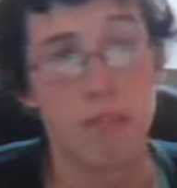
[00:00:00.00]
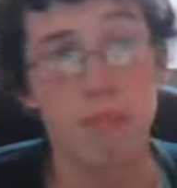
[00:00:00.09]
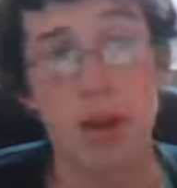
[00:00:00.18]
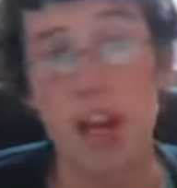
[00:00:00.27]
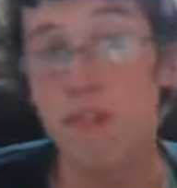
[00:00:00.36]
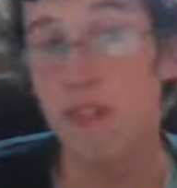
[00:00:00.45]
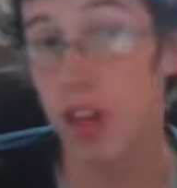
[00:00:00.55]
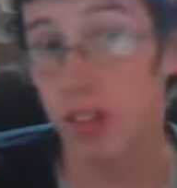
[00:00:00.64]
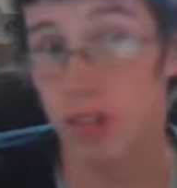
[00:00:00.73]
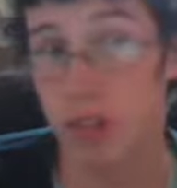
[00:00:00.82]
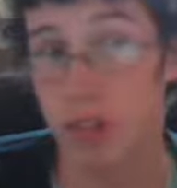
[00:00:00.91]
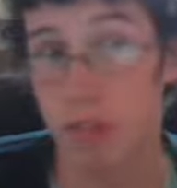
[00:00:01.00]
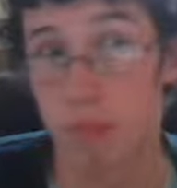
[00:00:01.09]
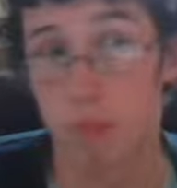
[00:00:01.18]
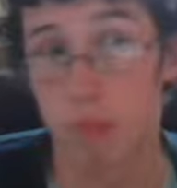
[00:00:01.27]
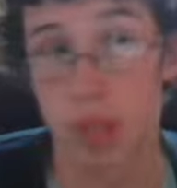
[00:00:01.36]
May 5th. It
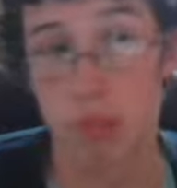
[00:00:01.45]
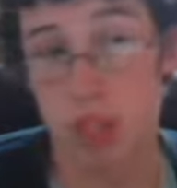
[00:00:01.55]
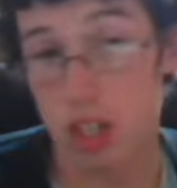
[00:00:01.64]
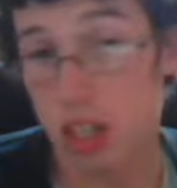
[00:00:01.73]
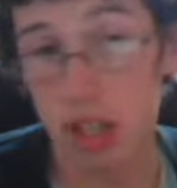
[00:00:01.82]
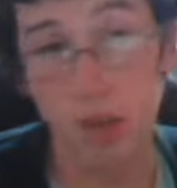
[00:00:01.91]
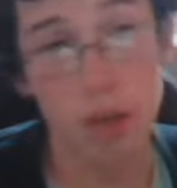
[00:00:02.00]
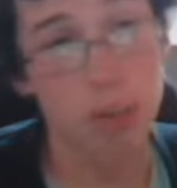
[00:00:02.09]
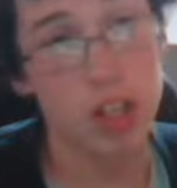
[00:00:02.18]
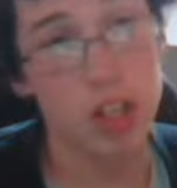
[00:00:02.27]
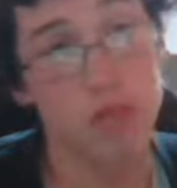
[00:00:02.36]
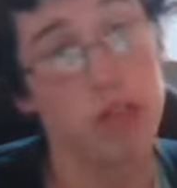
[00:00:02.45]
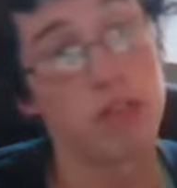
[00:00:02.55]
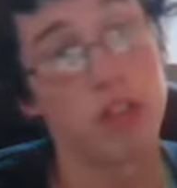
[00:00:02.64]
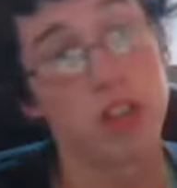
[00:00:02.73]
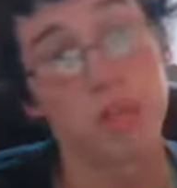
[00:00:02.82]
was going to come out March
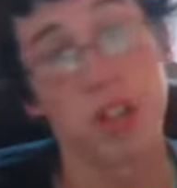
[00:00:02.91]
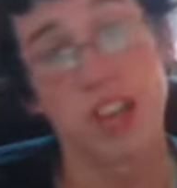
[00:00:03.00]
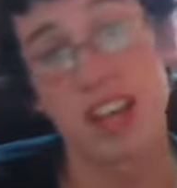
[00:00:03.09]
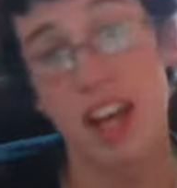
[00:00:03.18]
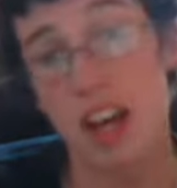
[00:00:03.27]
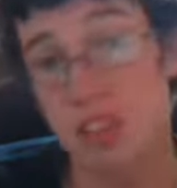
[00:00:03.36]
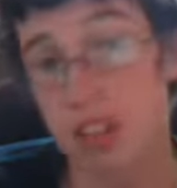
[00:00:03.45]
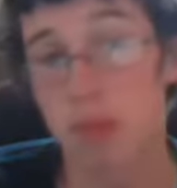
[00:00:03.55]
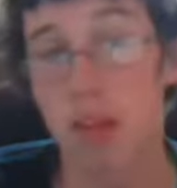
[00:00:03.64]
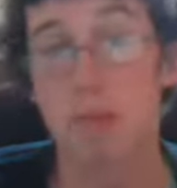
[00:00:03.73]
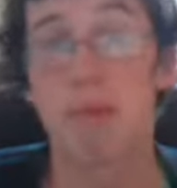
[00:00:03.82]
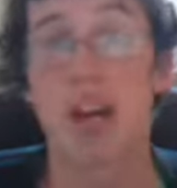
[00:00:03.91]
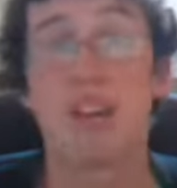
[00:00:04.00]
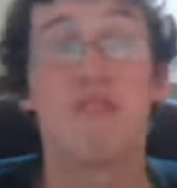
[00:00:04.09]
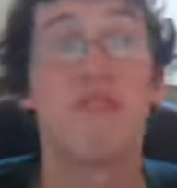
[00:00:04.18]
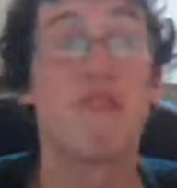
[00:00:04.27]
31st, but now it's coming out
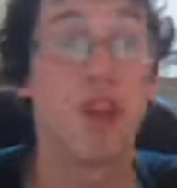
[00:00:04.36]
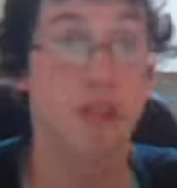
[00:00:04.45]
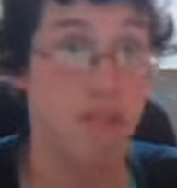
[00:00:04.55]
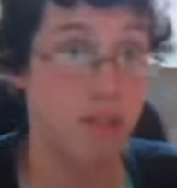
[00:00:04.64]
May 5th,